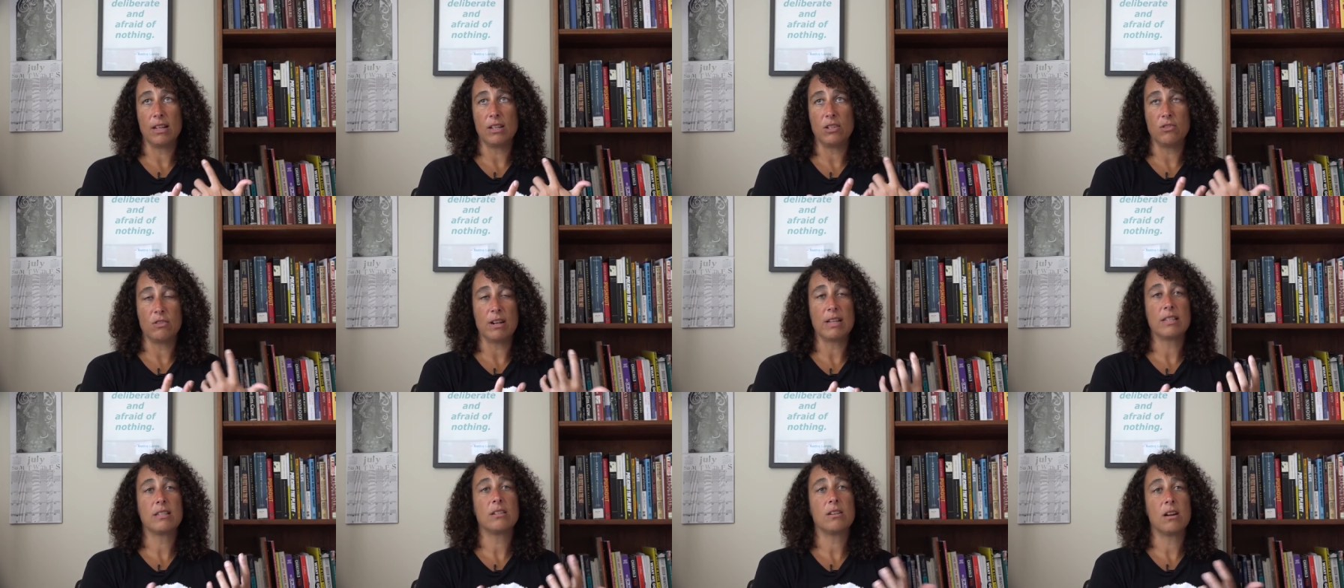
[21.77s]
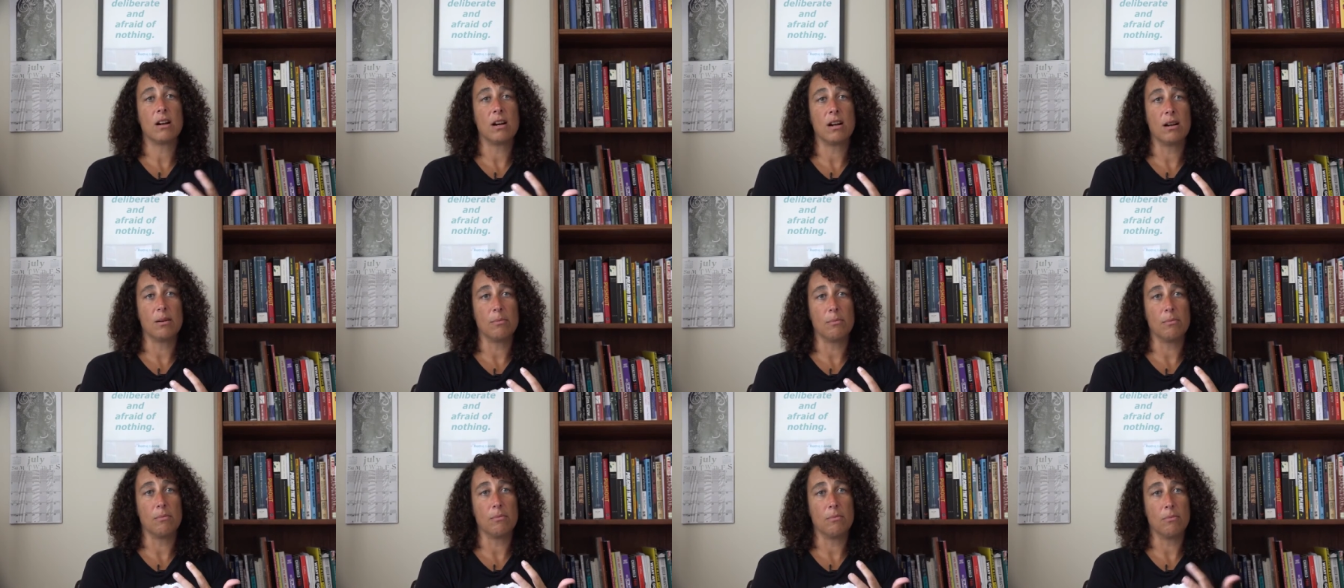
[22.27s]
addressed
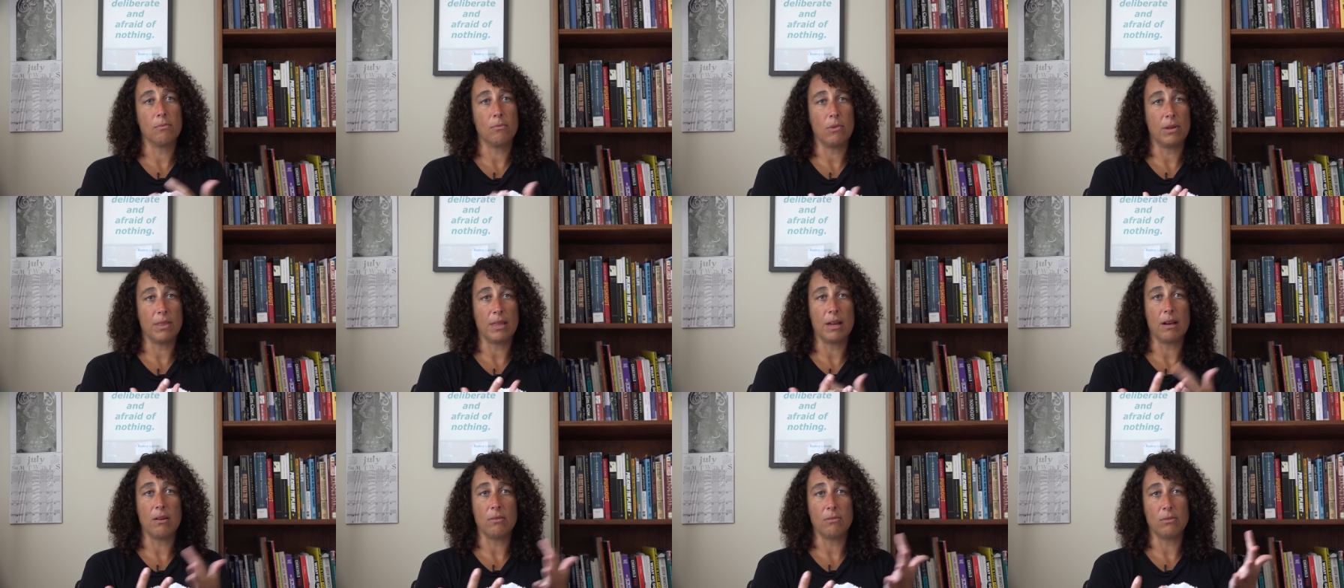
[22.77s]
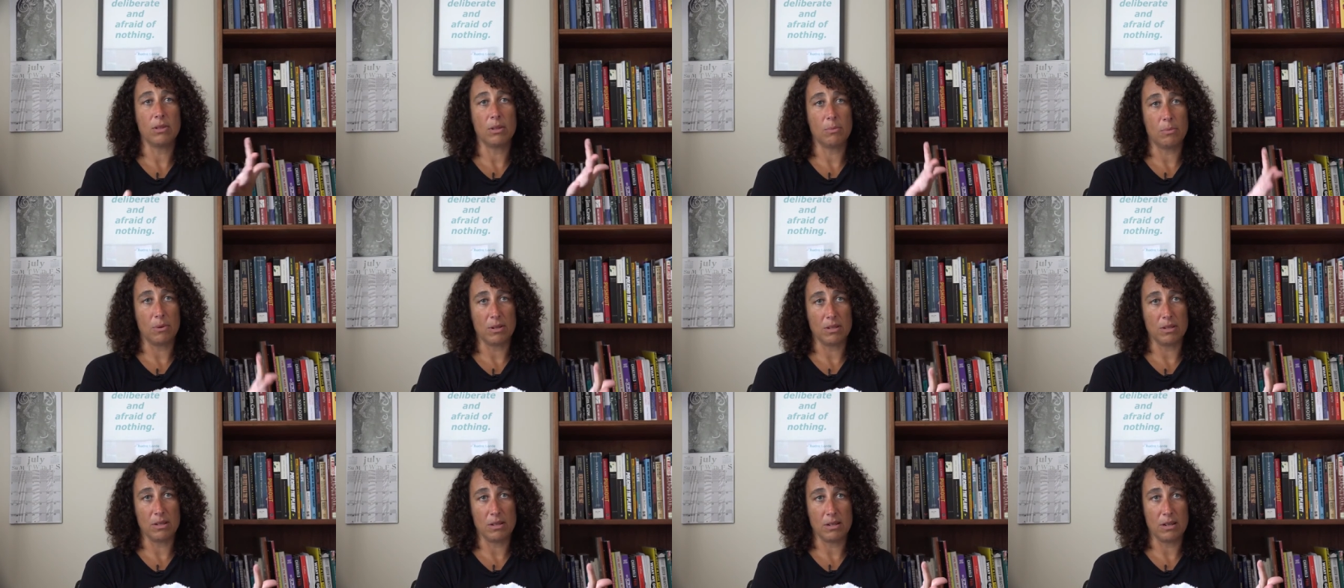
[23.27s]
harm without the
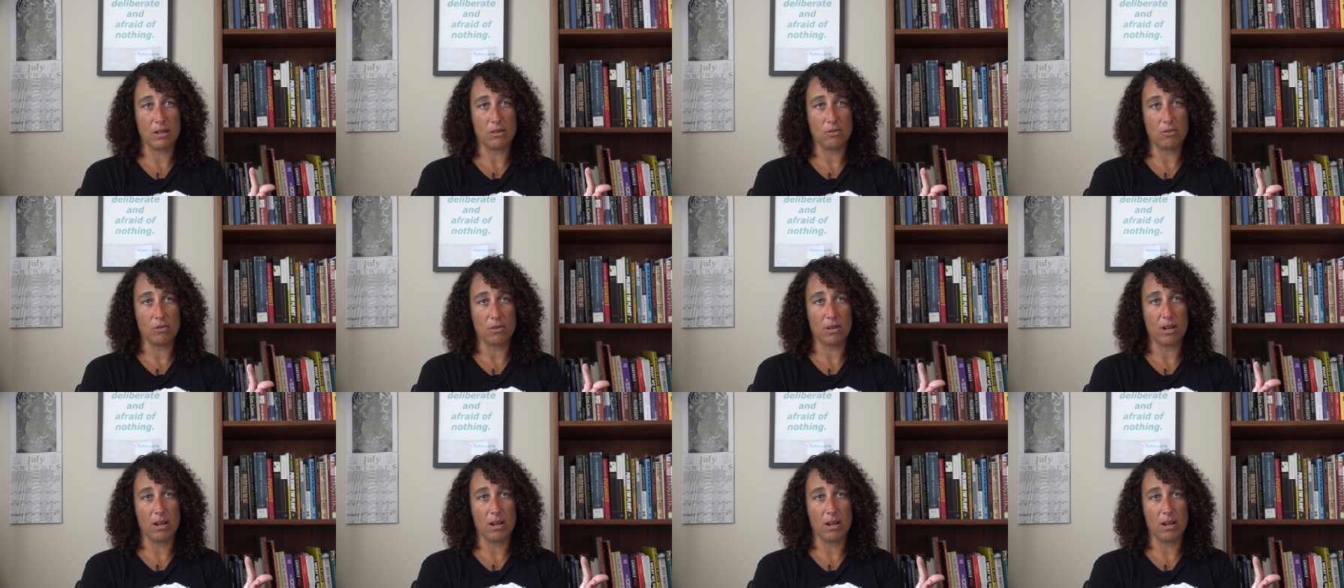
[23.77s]
prison industrial